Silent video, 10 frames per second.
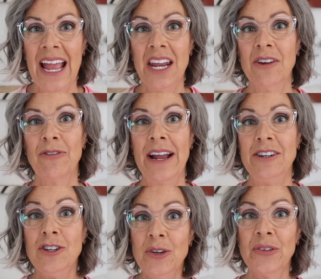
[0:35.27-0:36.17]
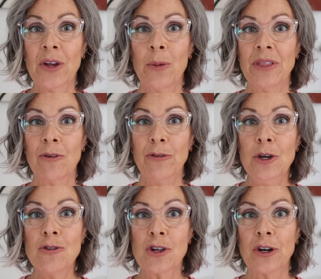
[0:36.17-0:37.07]
And if I do so in the
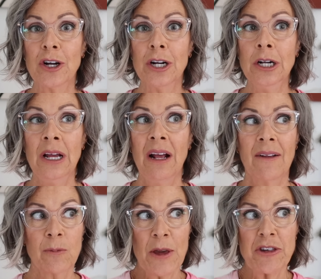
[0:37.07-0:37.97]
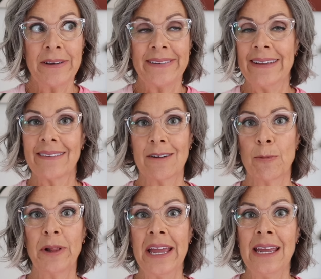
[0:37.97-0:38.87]
future, especially since they're
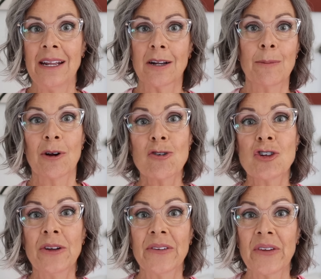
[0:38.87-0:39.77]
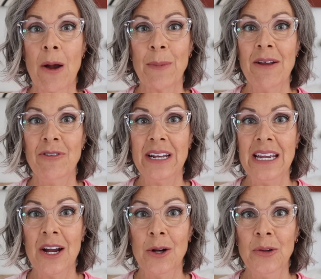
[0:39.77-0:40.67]
playing commercials on my
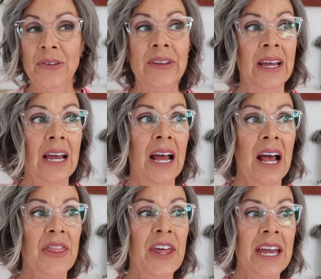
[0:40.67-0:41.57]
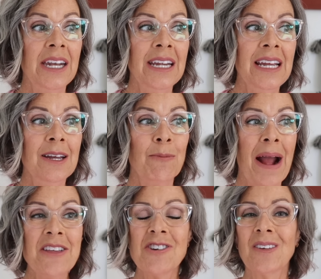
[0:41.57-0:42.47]
videos, then it
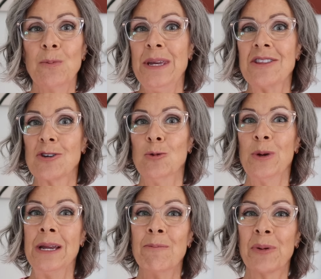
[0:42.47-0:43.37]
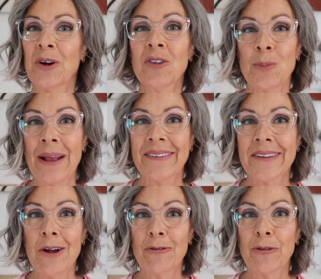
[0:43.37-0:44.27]
might just be to reimburse
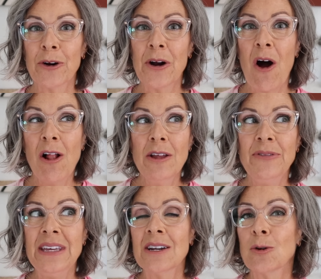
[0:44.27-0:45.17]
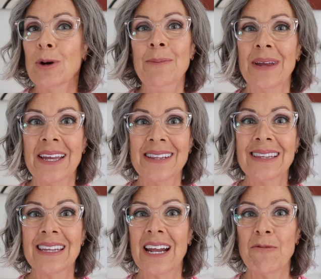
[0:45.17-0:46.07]
myself for all of the equipment
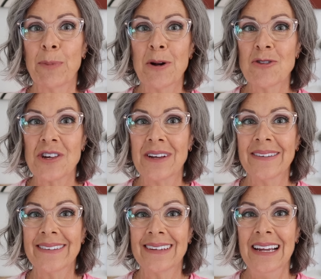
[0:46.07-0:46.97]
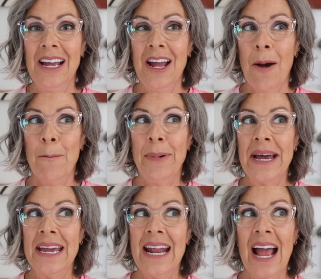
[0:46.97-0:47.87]
that I purchased.
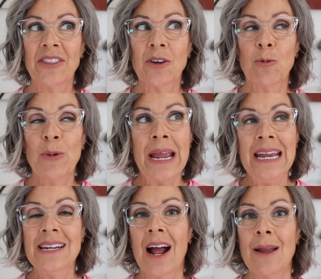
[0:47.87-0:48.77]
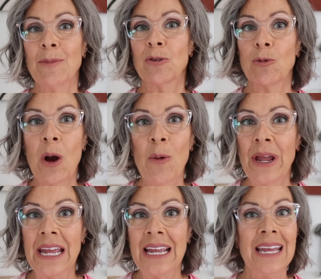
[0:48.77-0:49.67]
But at the rate I'm
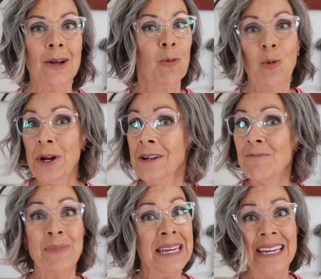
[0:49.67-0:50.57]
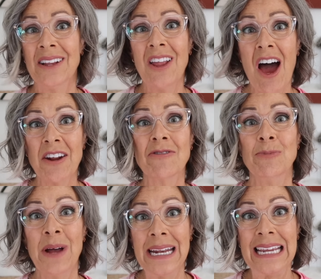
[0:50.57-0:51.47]
growing, it wouldn't be a lot of
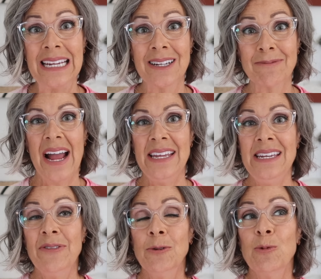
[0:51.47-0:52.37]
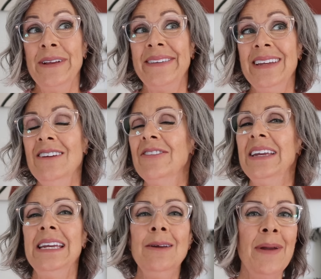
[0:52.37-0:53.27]
money. I even
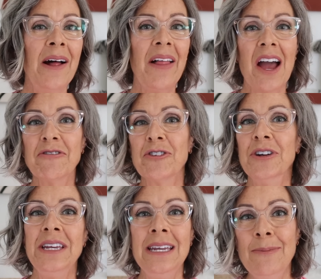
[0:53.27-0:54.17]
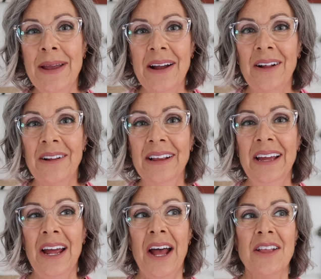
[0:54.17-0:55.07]
receive email after email
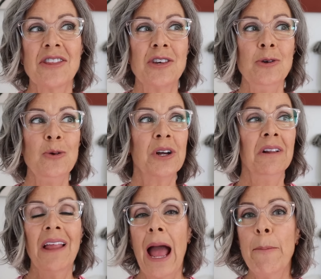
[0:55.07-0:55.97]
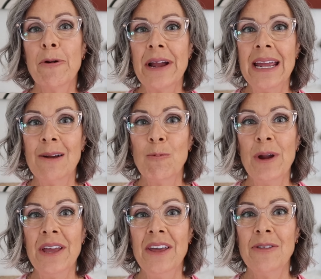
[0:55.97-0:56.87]
to collaborate
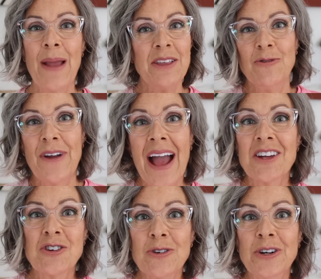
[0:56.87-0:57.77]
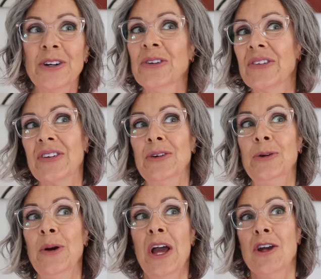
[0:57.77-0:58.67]
with manufacturers
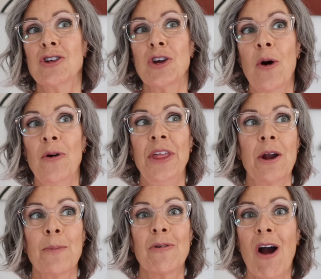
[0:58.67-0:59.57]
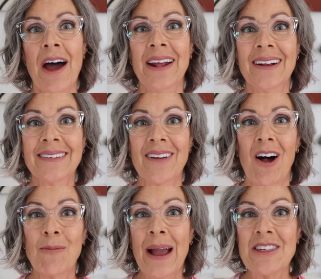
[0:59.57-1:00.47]
to show their products
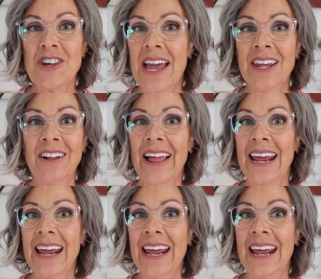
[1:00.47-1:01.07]
on my channel.